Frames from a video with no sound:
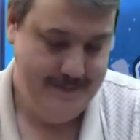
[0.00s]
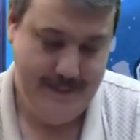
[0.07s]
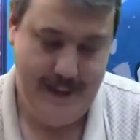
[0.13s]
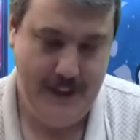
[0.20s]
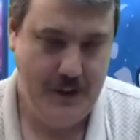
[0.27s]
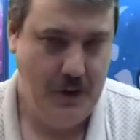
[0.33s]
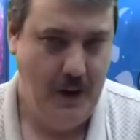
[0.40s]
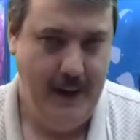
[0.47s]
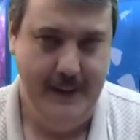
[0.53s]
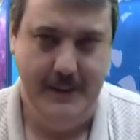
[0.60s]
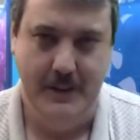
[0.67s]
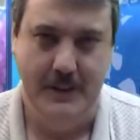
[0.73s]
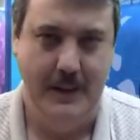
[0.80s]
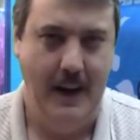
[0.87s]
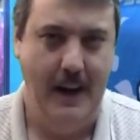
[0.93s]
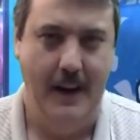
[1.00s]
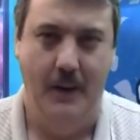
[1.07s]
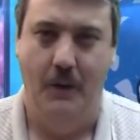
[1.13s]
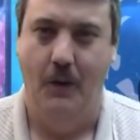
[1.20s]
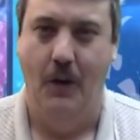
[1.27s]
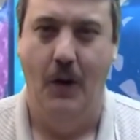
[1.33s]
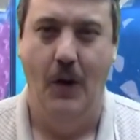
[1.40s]
Detroit just on a
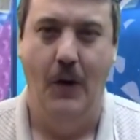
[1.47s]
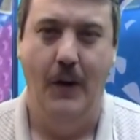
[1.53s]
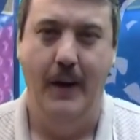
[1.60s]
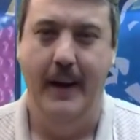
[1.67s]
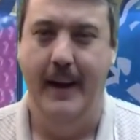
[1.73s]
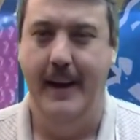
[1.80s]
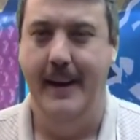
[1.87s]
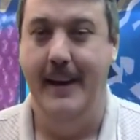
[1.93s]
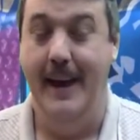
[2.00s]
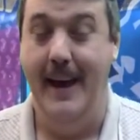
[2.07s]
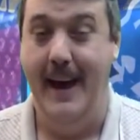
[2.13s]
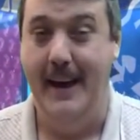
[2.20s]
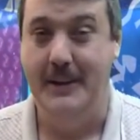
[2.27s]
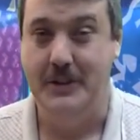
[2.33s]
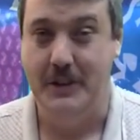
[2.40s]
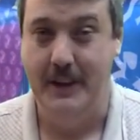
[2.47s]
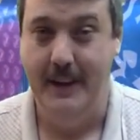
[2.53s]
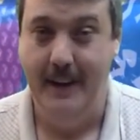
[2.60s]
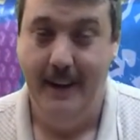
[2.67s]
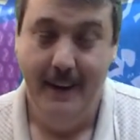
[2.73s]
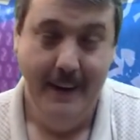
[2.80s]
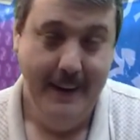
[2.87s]
roll, and
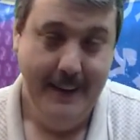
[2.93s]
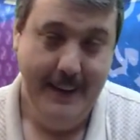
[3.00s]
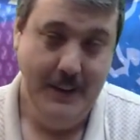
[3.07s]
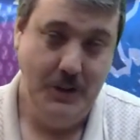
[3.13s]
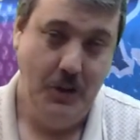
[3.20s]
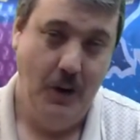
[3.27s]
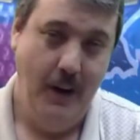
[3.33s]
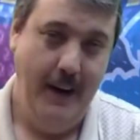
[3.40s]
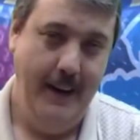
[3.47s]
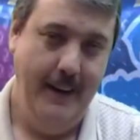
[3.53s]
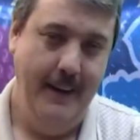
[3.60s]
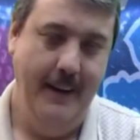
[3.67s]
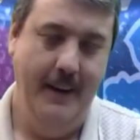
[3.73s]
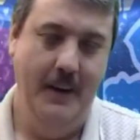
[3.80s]
actually Detroit